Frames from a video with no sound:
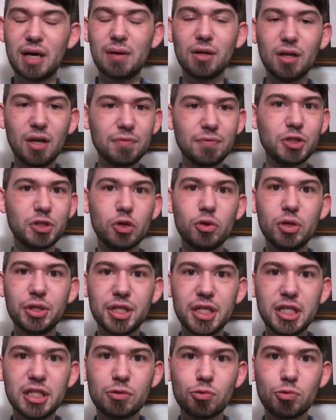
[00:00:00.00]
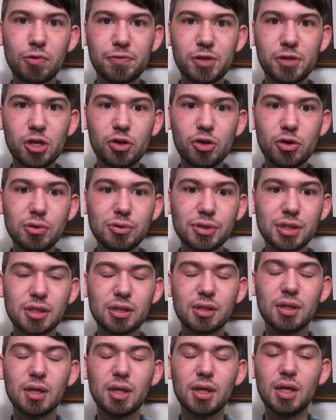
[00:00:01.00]
I love doing these
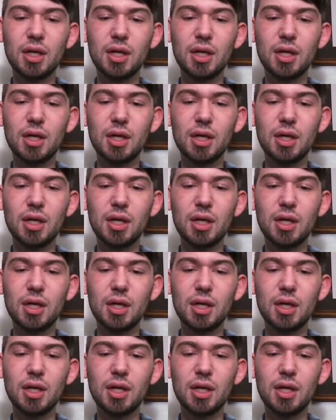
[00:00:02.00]
reviews.